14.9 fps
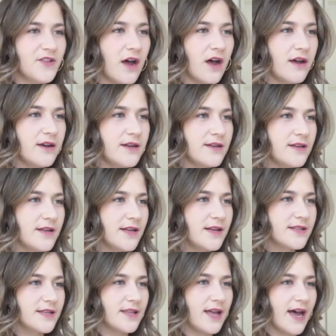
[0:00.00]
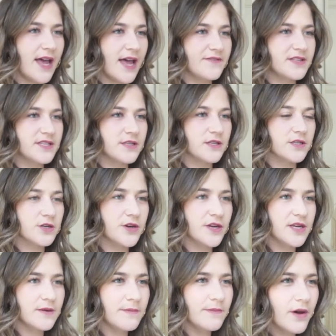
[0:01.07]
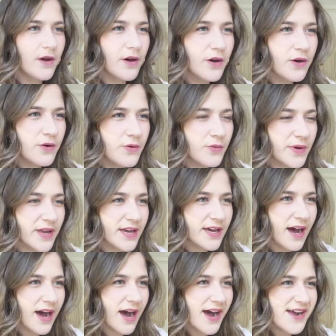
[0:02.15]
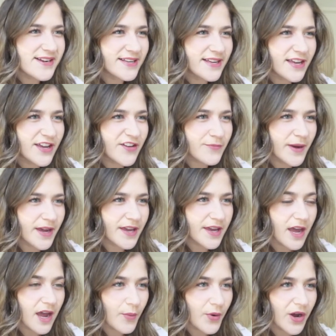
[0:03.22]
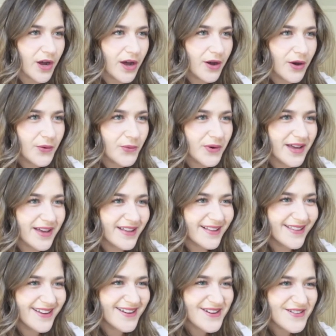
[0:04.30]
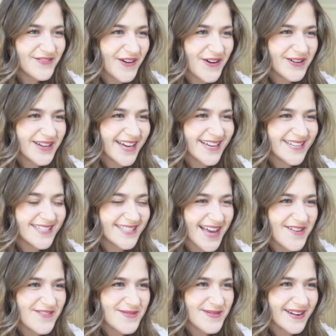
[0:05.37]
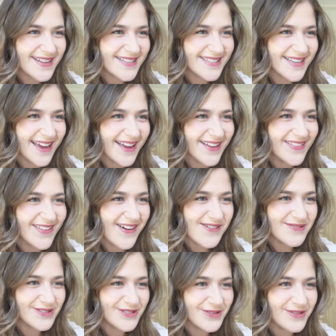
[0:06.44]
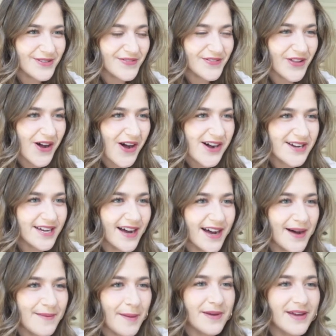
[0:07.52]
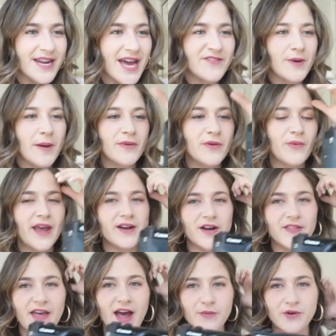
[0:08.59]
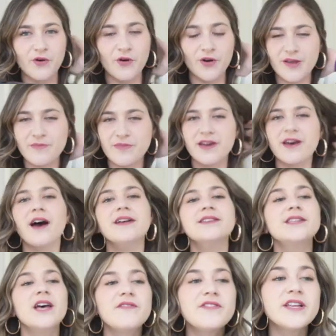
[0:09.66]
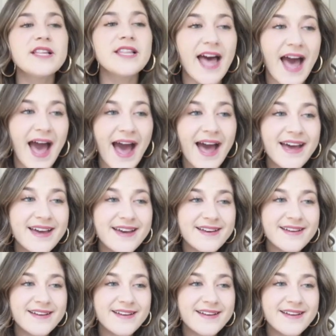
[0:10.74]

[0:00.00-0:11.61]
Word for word: vlog, the live stream, who we got, if my camera will focus. Everybody say hello to the vlog. I'm gonna have to probably wait on that recording because of the lag.